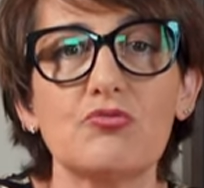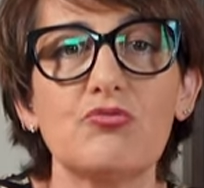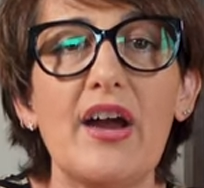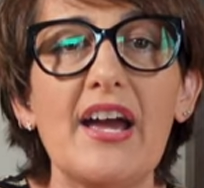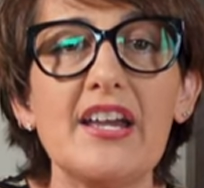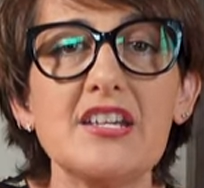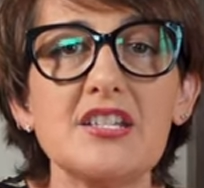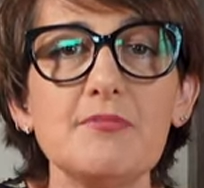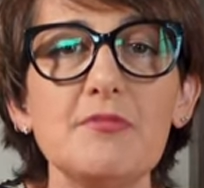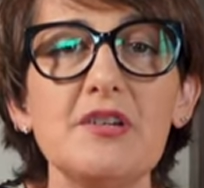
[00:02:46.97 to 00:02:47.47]

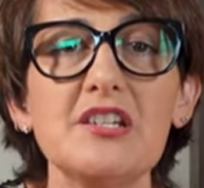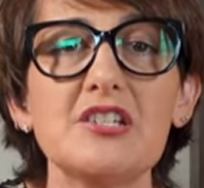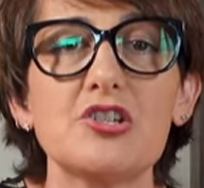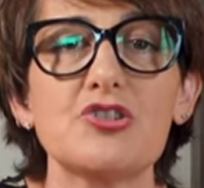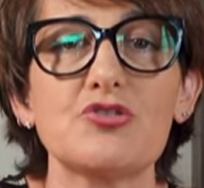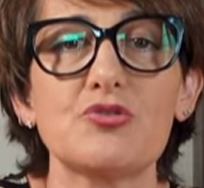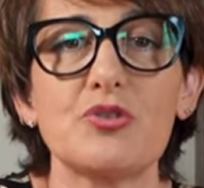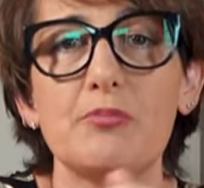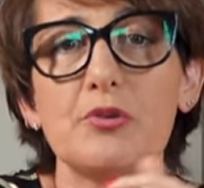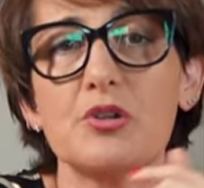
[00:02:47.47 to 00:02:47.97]
randomly
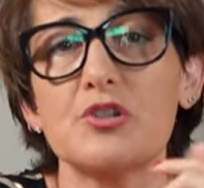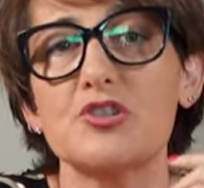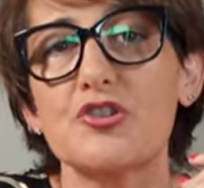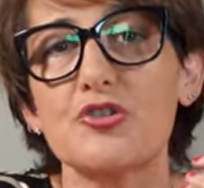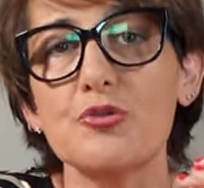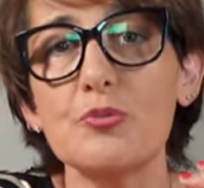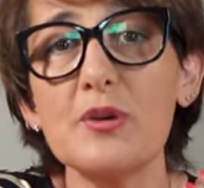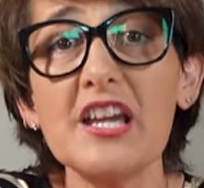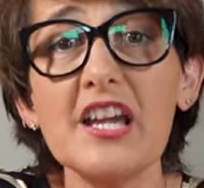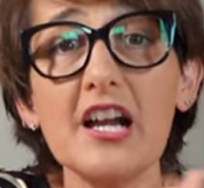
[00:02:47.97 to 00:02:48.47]
distribute
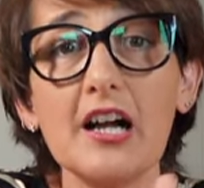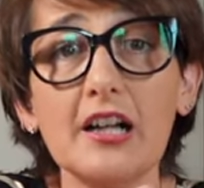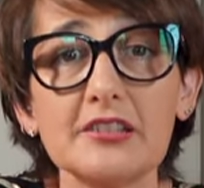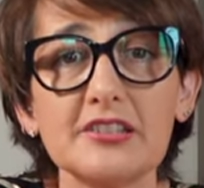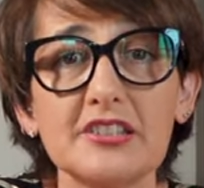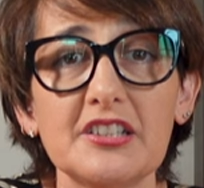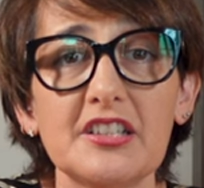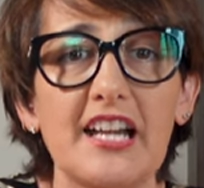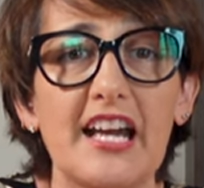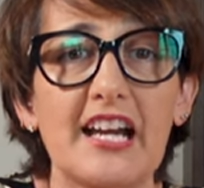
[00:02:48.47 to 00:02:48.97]
three
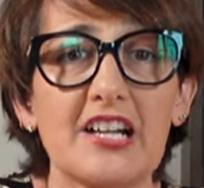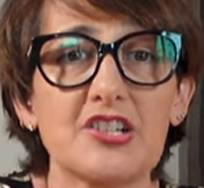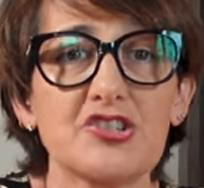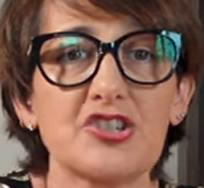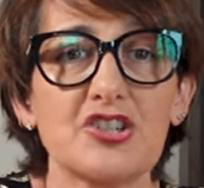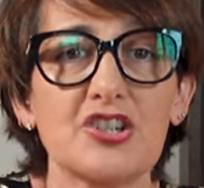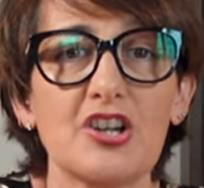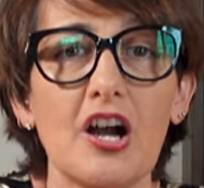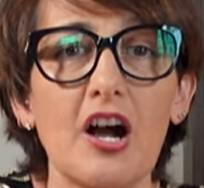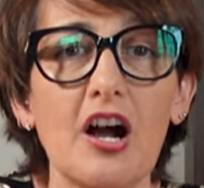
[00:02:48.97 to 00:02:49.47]
alternate
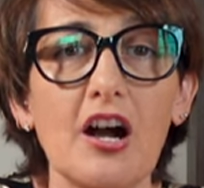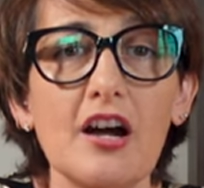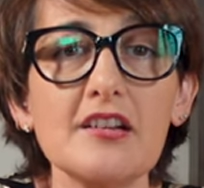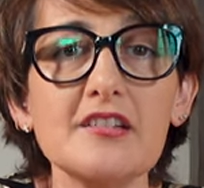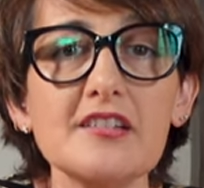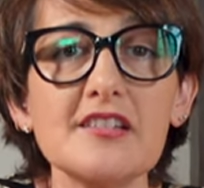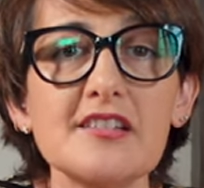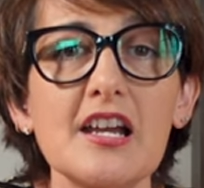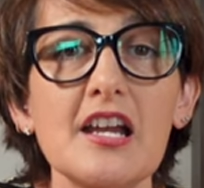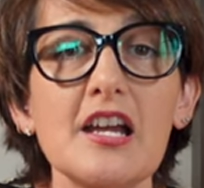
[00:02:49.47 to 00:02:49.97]
action
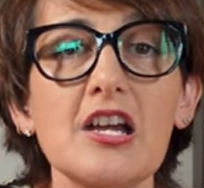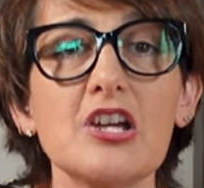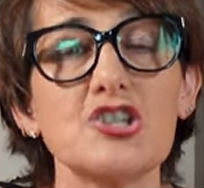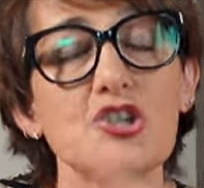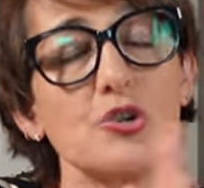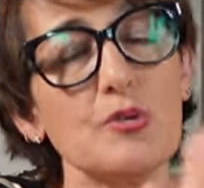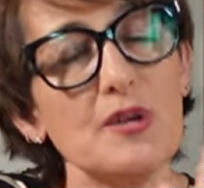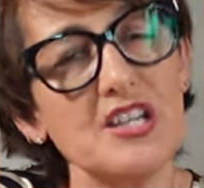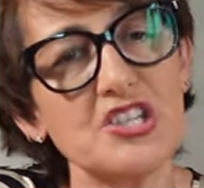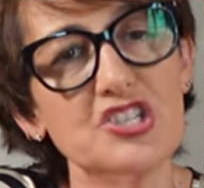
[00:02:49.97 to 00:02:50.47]
cards
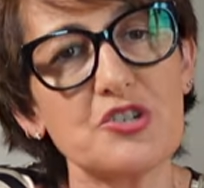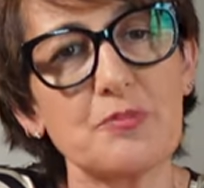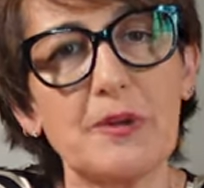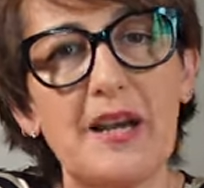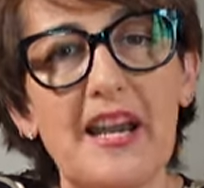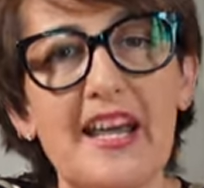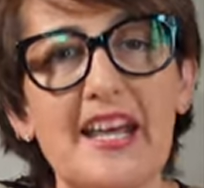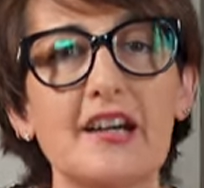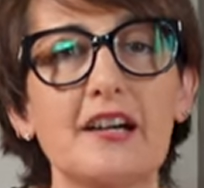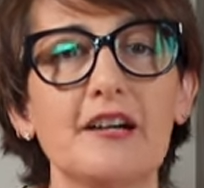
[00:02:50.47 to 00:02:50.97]
to each
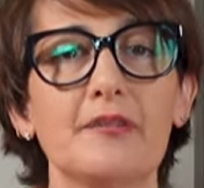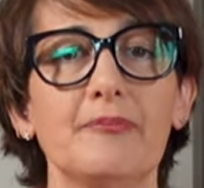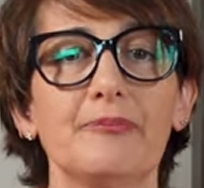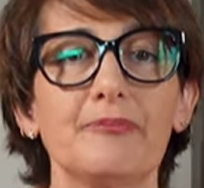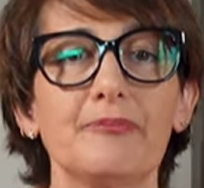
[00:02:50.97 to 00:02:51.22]
player.